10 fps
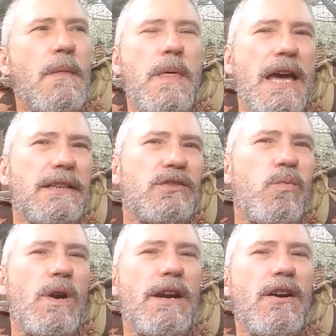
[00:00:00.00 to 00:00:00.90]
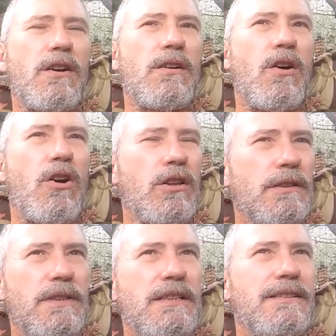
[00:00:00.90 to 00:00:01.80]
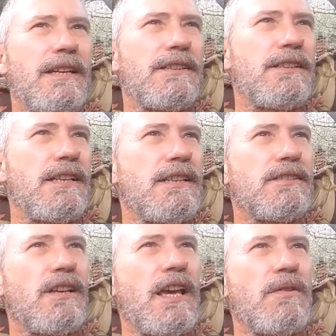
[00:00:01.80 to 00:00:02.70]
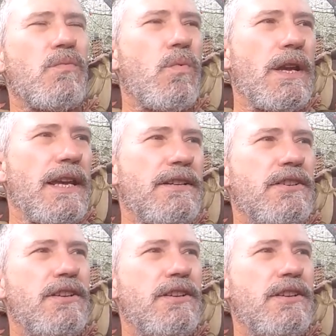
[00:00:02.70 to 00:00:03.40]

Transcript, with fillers: That is where all of these entities and we,